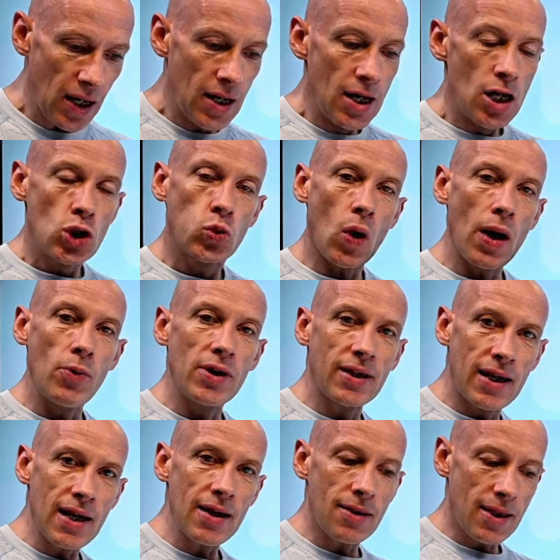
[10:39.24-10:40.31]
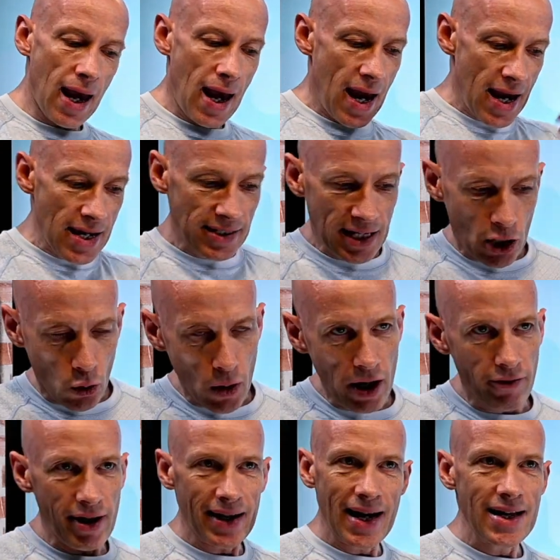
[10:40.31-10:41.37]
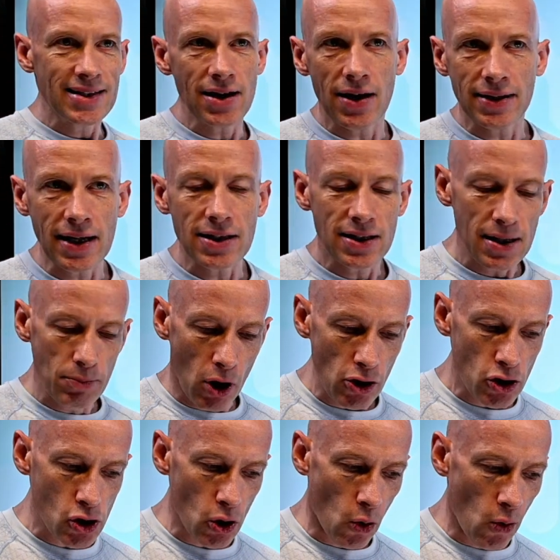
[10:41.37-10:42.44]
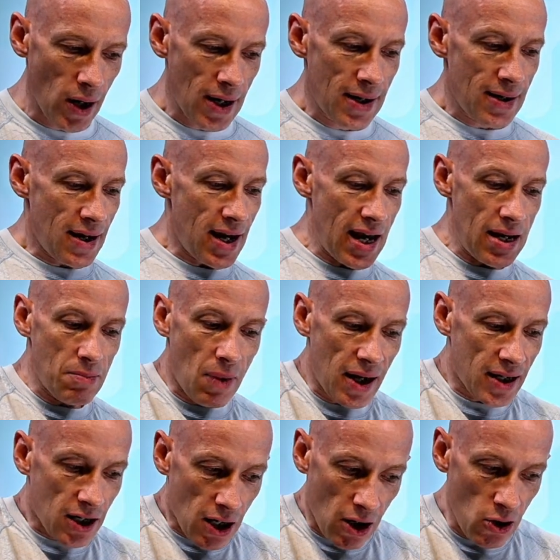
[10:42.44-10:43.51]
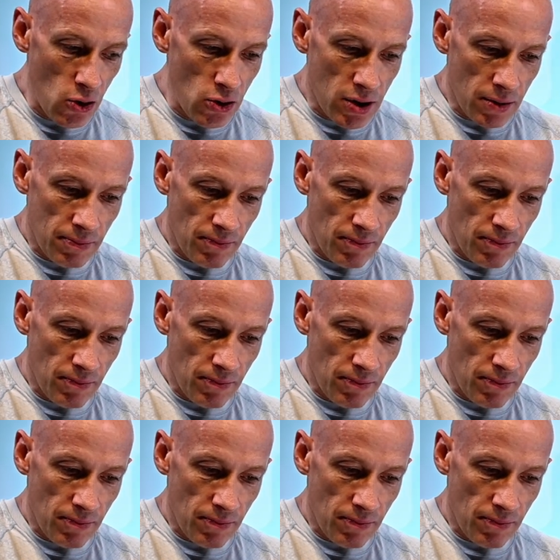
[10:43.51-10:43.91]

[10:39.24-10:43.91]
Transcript: So I would get that AZ query and AZ identity module in my code.